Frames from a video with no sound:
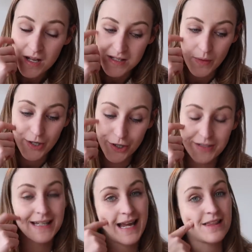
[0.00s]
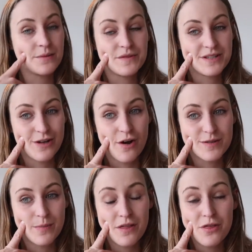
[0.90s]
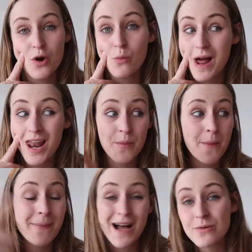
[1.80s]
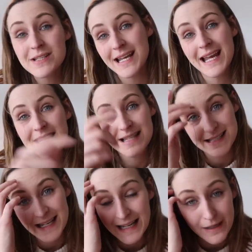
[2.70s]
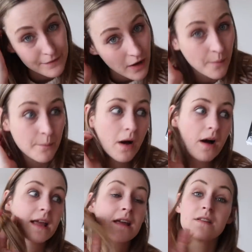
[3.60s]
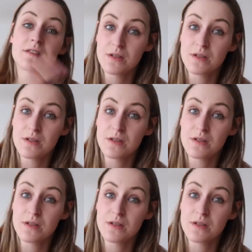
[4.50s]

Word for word: so I couldn't get them for socks but I thought well I'm about to hit the sleeve on my